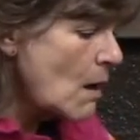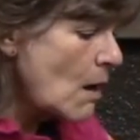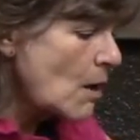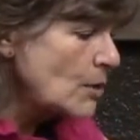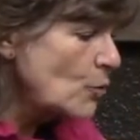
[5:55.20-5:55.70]

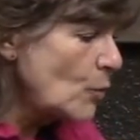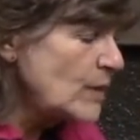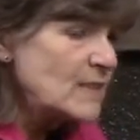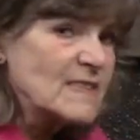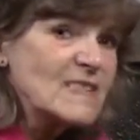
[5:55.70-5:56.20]
are
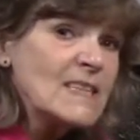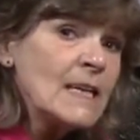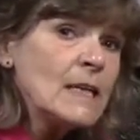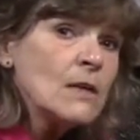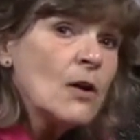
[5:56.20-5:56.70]
going to
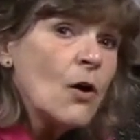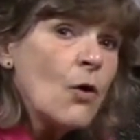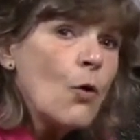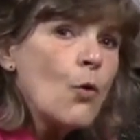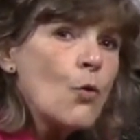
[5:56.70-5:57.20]
sink
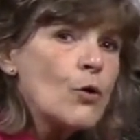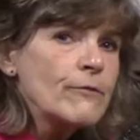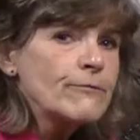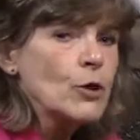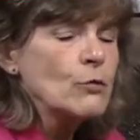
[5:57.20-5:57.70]
or
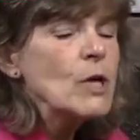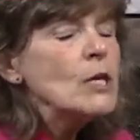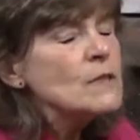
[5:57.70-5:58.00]
float.